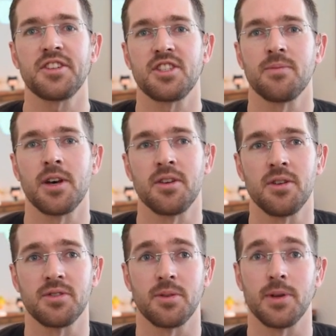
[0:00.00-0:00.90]
HTML you
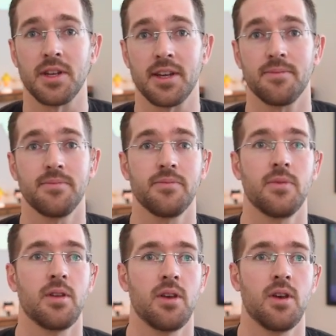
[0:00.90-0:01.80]
use to build it.
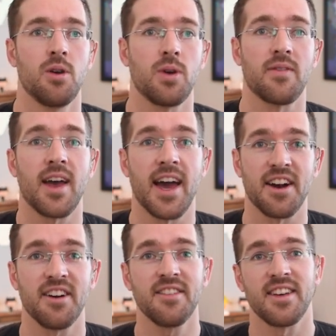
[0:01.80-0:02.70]
We have a
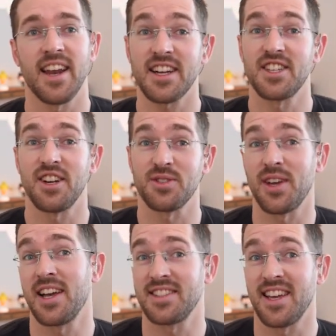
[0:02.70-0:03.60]
header. It actually
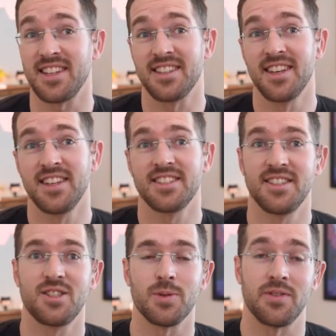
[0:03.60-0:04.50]
also has a
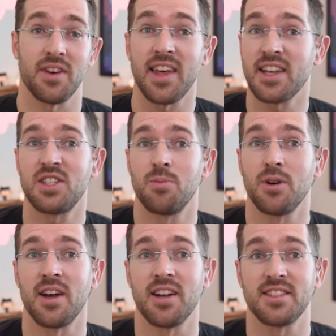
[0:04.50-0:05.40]
specific class you
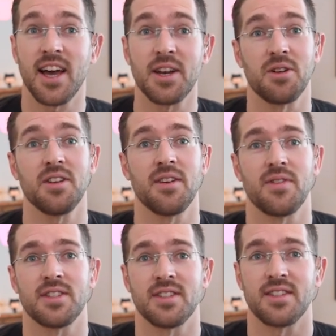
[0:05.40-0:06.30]
put on a title
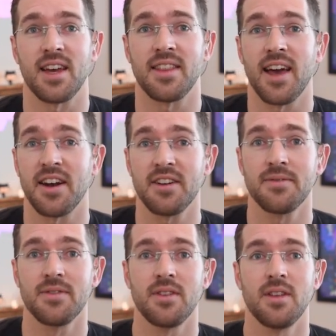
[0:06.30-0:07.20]
if it's inside the header.
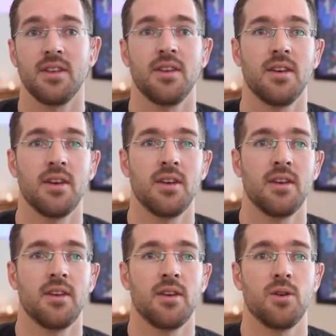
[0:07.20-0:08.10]

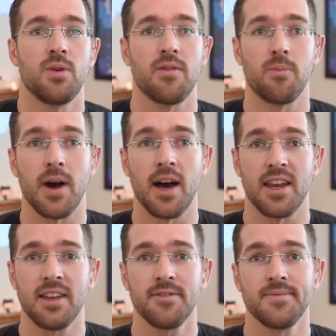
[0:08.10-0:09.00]
We have a
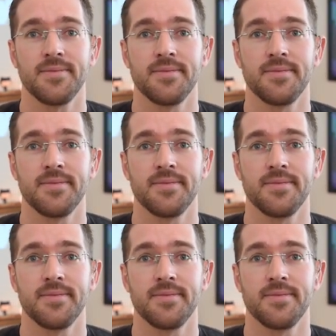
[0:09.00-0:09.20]
body.